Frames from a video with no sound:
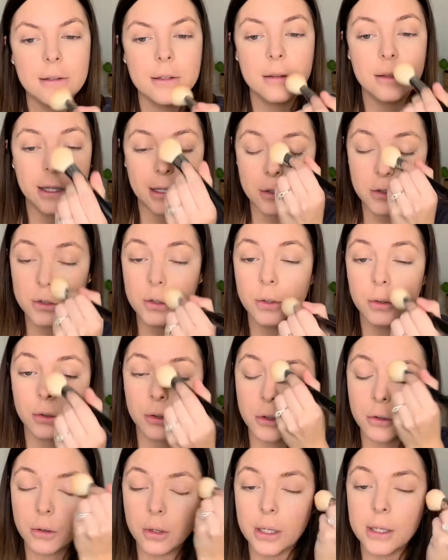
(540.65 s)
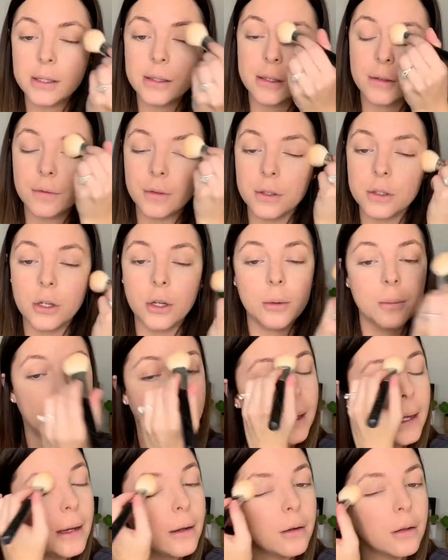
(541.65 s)
they do crease if I don't
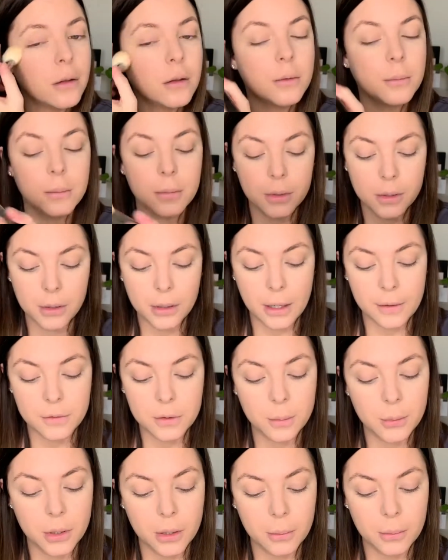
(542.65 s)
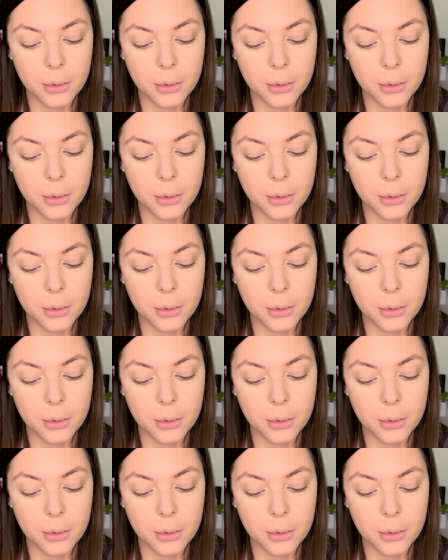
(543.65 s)
powder them after putting